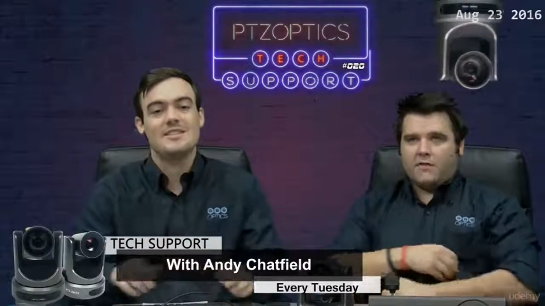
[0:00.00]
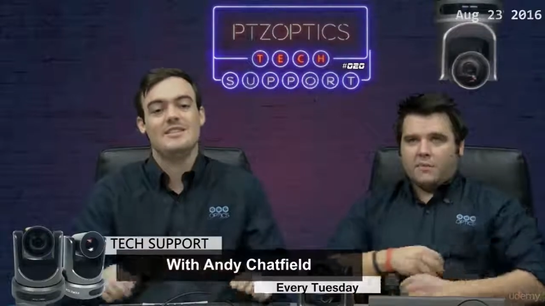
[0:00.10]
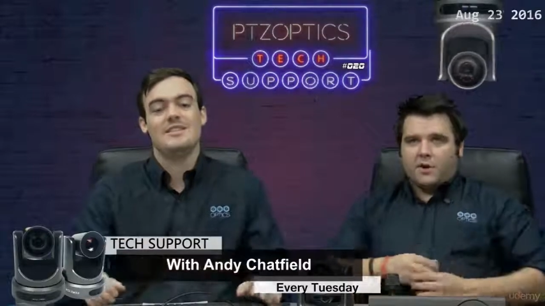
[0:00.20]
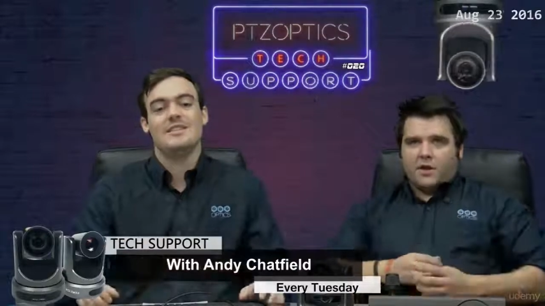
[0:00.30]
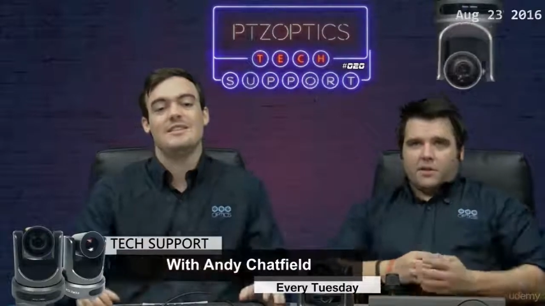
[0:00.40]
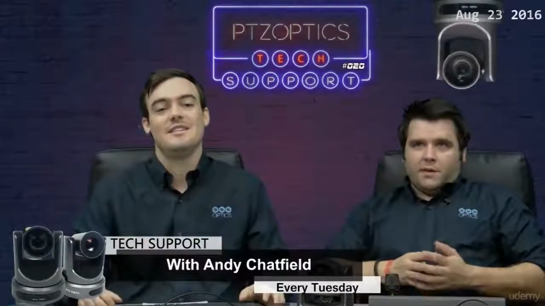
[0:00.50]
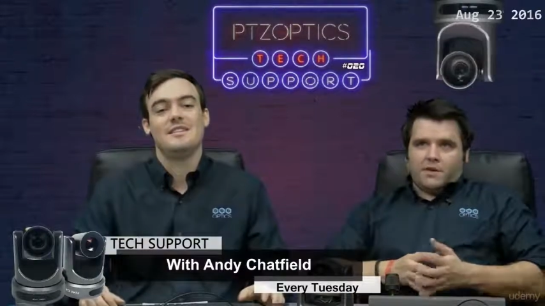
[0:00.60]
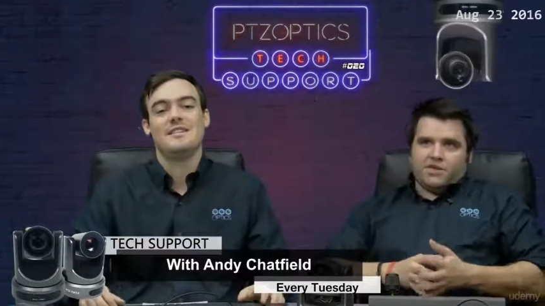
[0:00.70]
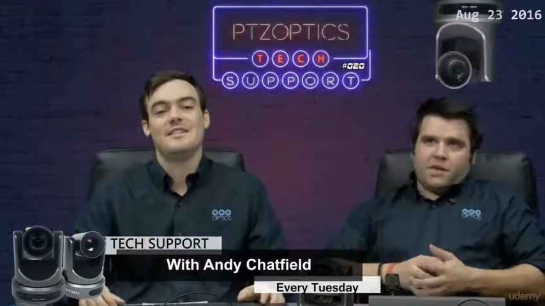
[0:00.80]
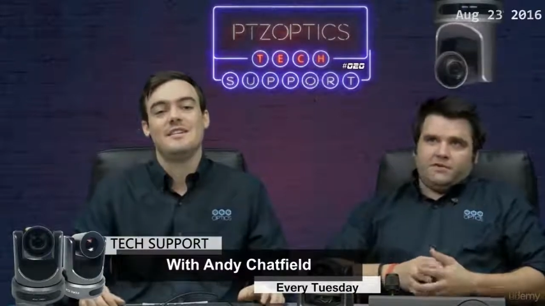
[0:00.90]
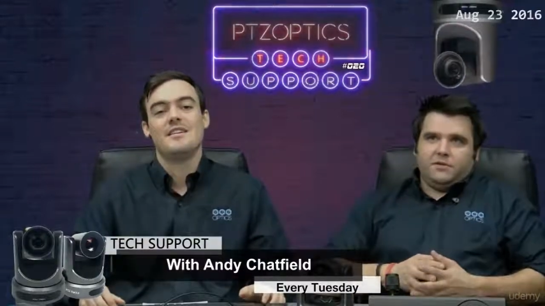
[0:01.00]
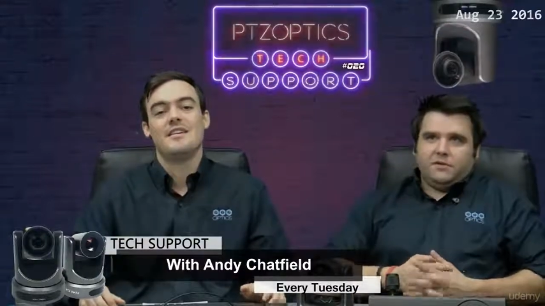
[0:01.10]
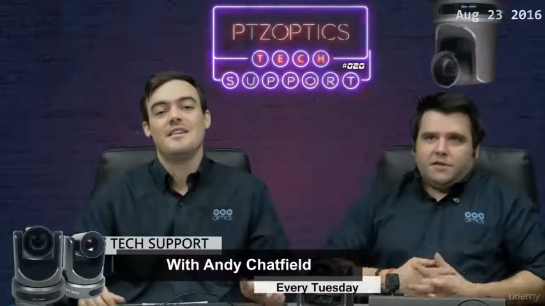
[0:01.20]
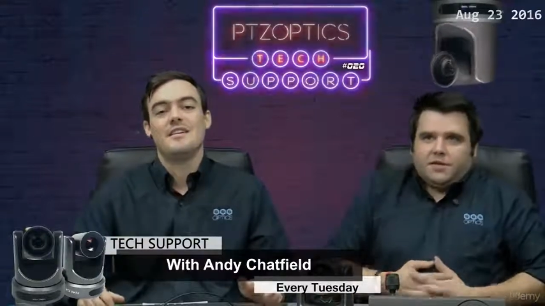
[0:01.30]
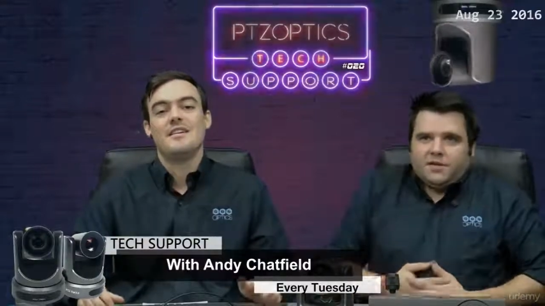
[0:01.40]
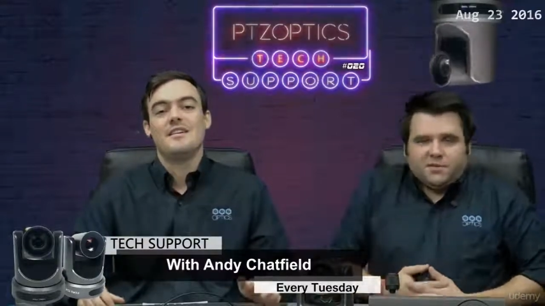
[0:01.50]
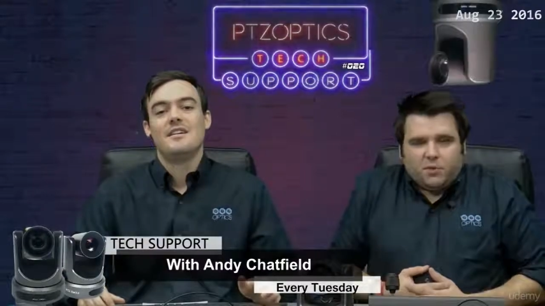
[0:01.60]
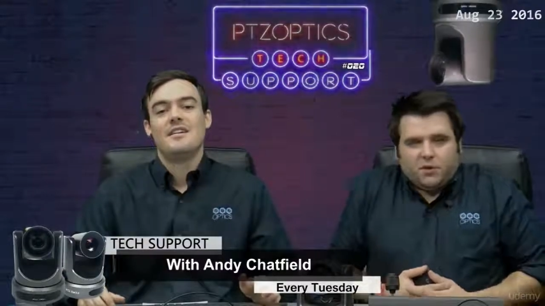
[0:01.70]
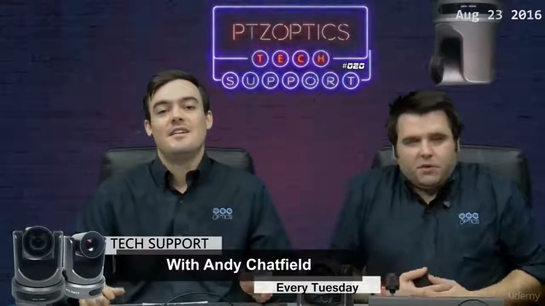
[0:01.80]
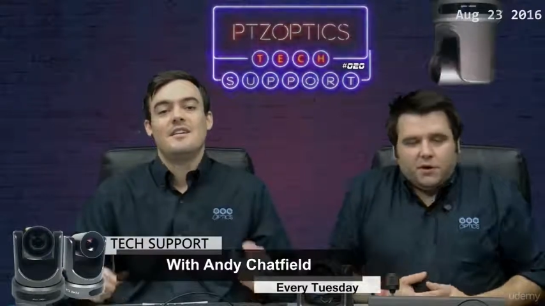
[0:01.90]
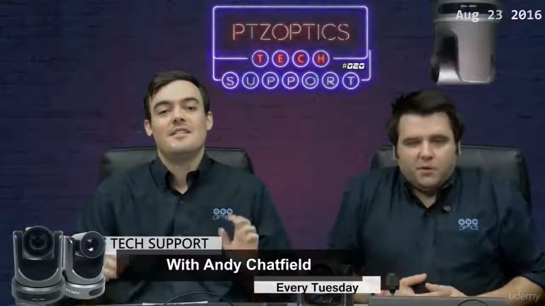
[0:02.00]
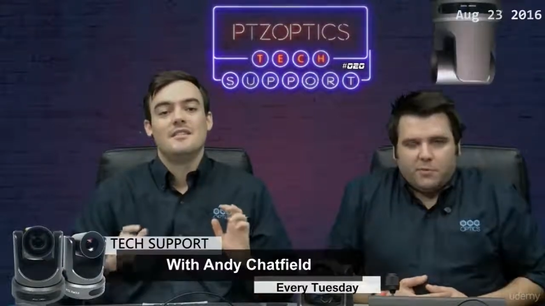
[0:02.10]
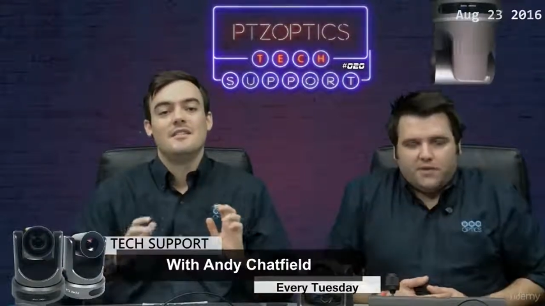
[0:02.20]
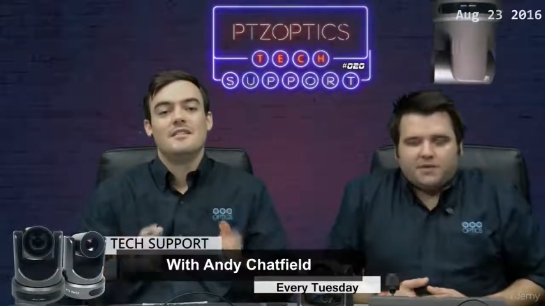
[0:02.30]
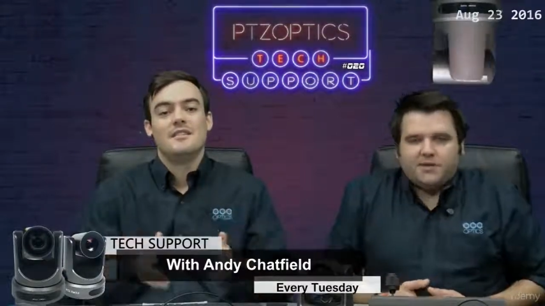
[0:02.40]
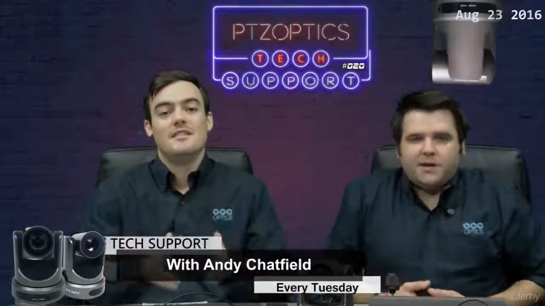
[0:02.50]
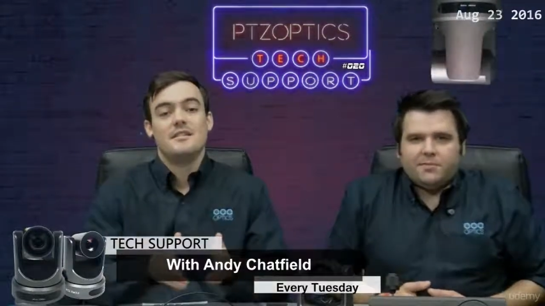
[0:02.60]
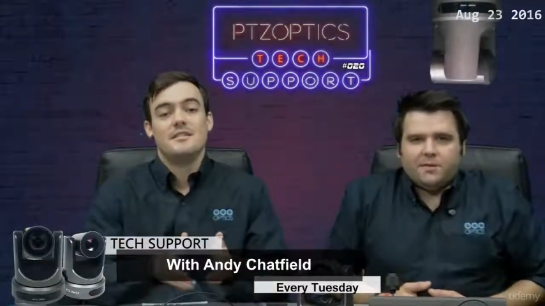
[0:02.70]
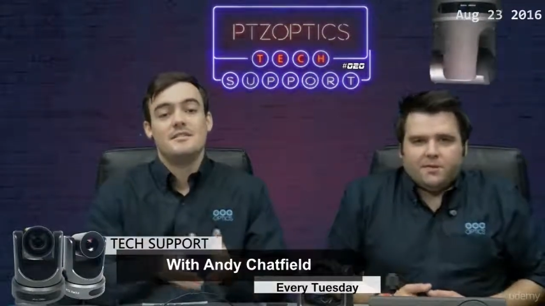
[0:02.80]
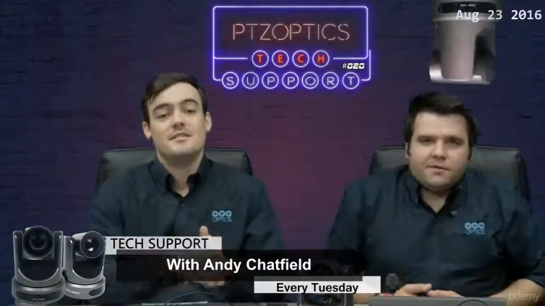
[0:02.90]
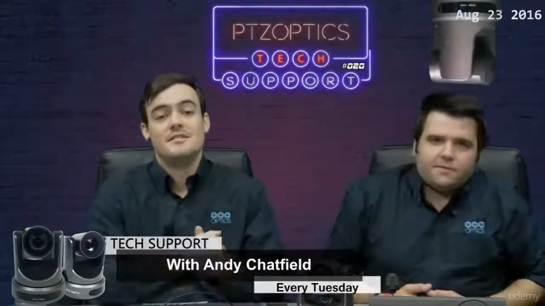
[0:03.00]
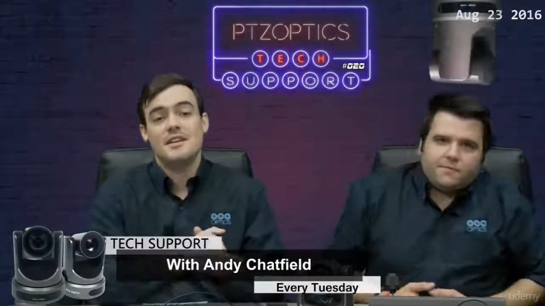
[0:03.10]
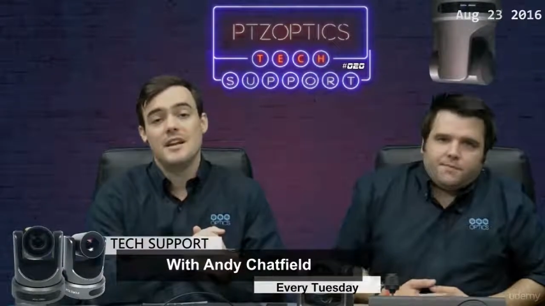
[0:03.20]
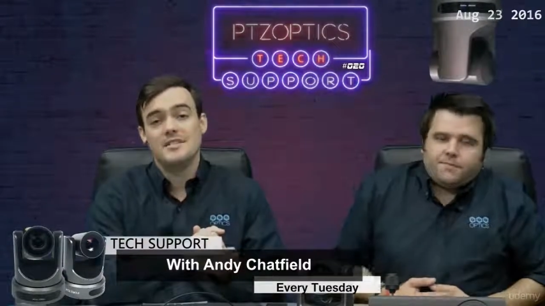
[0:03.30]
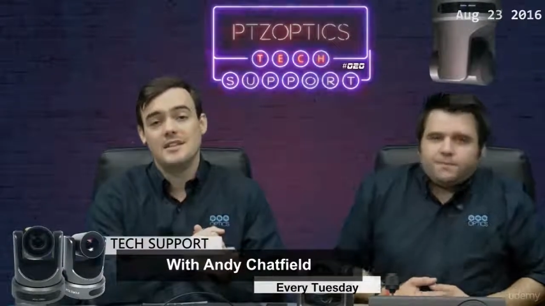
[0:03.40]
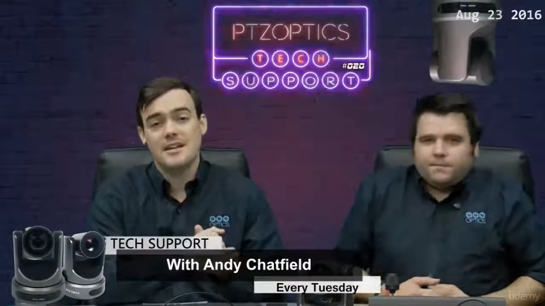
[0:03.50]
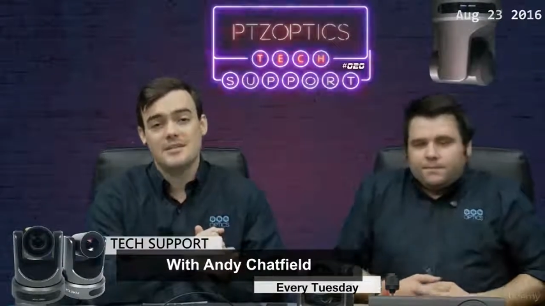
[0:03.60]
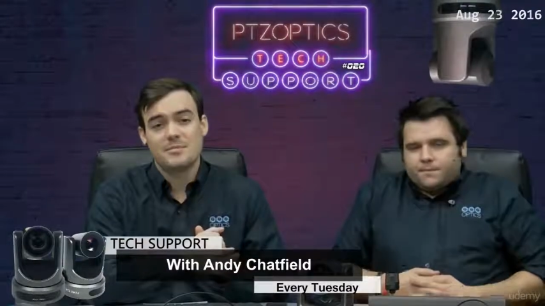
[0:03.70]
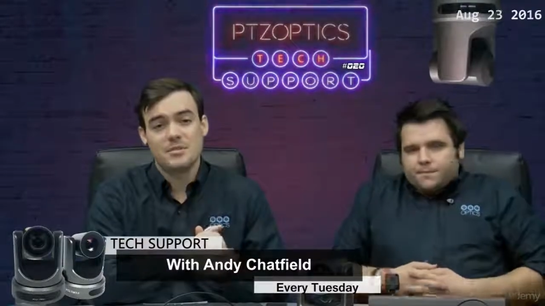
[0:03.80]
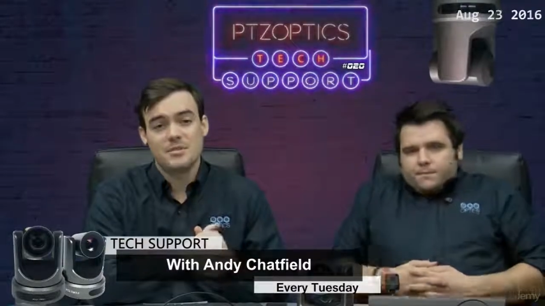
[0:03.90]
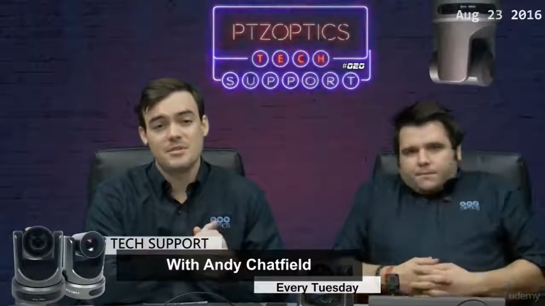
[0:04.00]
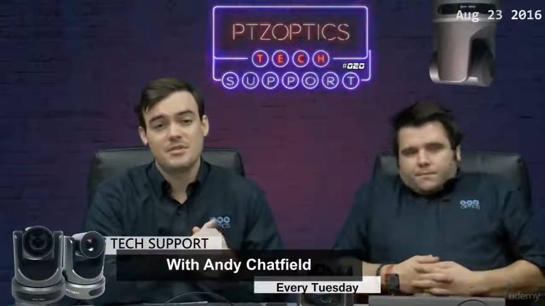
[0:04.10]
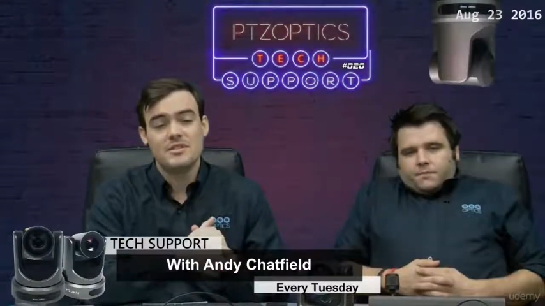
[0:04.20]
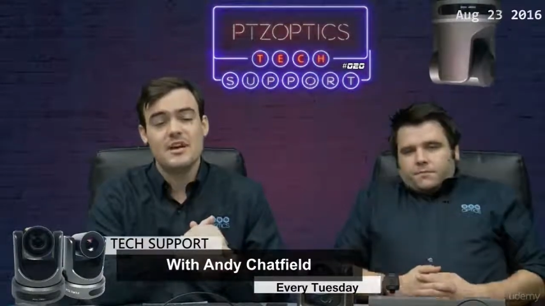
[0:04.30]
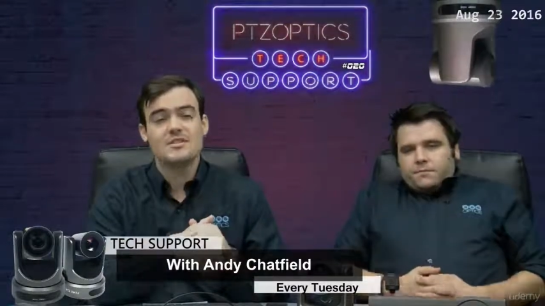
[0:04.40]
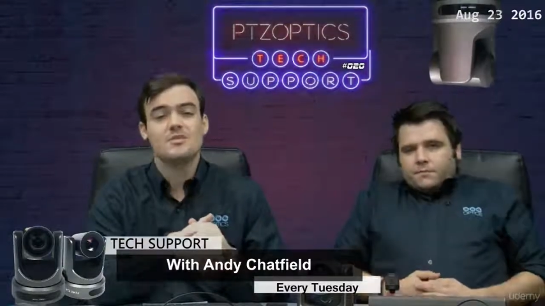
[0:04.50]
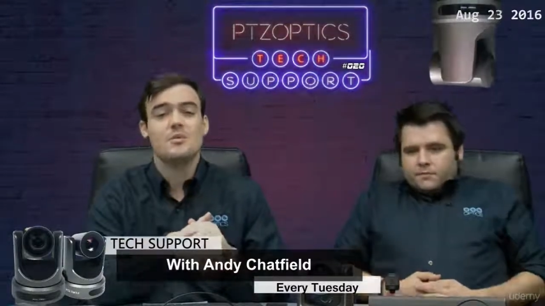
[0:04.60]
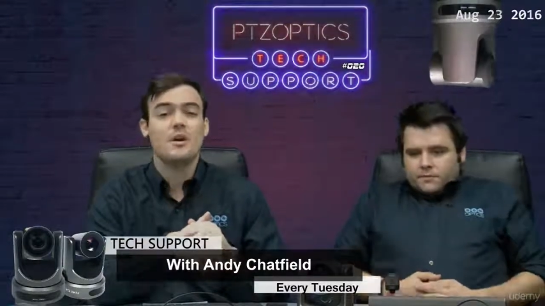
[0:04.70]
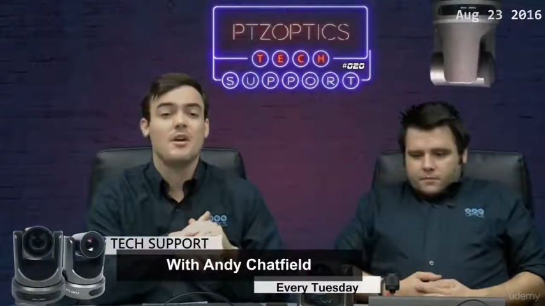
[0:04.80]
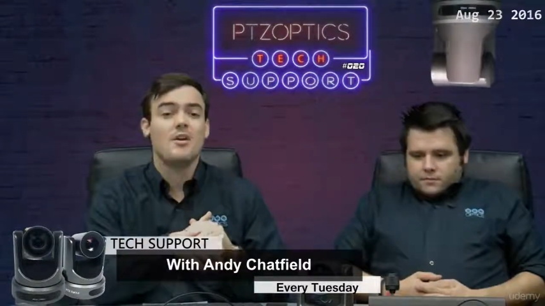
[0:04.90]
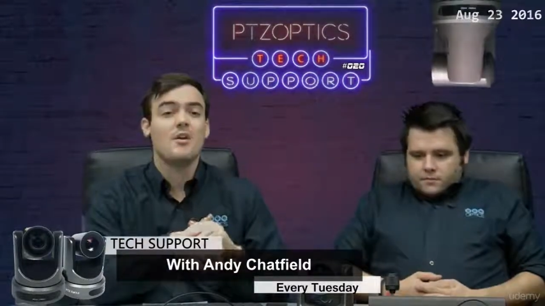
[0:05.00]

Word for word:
Speaker 1: Hi everybody, I'm Andy Chatfield, head of tech support here at P T Z
Speaker 2: Optics. Today is Tech Support Tuesday, so we are